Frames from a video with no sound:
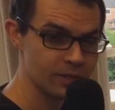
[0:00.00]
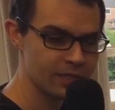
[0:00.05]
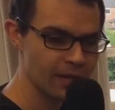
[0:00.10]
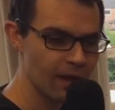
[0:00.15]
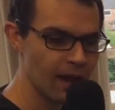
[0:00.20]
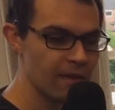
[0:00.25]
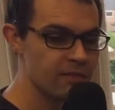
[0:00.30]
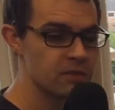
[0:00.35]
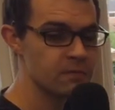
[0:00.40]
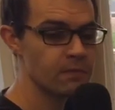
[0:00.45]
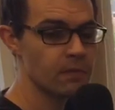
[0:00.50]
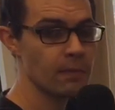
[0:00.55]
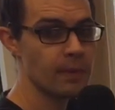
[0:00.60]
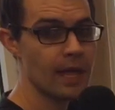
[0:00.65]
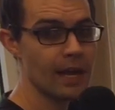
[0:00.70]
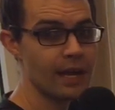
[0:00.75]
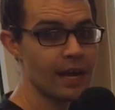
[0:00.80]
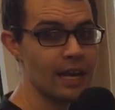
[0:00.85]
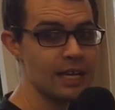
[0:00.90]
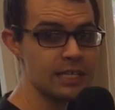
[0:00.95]
So have some fun with
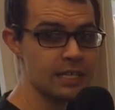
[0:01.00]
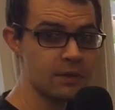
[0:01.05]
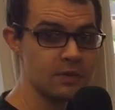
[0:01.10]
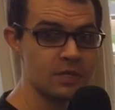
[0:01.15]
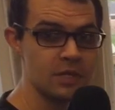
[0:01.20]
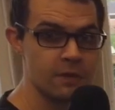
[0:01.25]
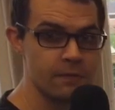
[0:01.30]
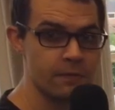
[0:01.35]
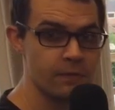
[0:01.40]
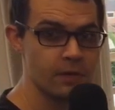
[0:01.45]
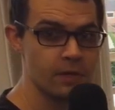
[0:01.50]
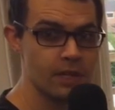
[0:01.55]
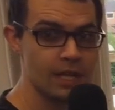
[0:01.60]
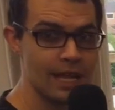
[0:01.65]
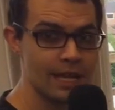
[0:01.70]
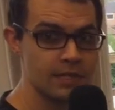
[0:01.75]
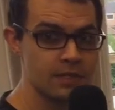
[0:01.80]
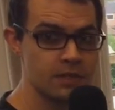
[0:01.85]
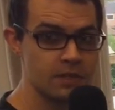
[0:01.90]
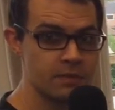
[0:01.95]
that, guys. I'll see you for another
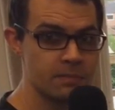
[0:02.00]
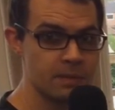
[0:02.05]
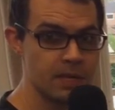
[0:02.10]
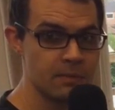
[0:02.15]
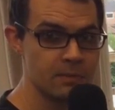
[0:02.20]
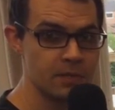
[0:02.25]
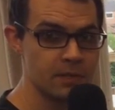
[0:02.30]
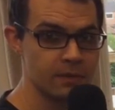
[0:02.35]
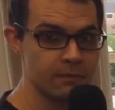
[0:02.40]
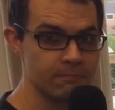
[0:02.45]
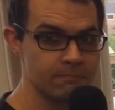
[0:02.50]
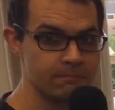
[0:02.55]
lesson sometime soon.